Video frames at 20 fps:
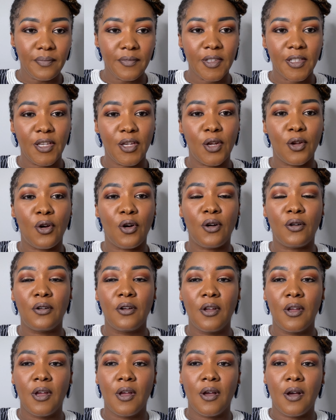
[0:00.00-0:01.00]
you know,
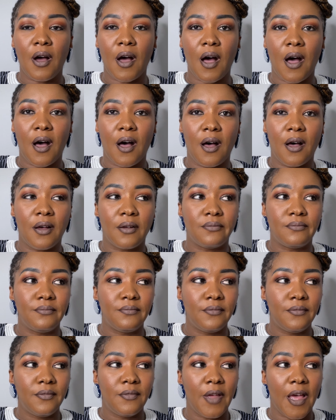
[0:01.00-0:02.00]
uh,
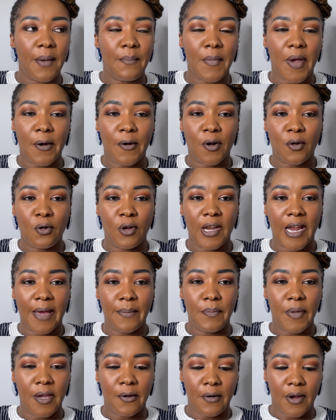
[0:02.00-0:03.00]
America,
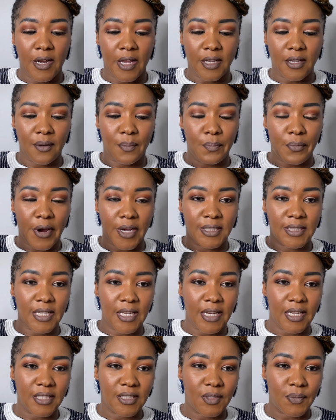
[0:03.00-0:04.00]
Liberia, like the
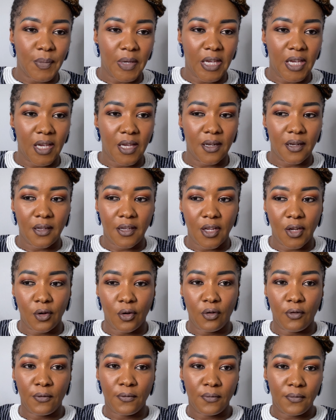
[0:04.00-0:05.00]
presidents being, you know,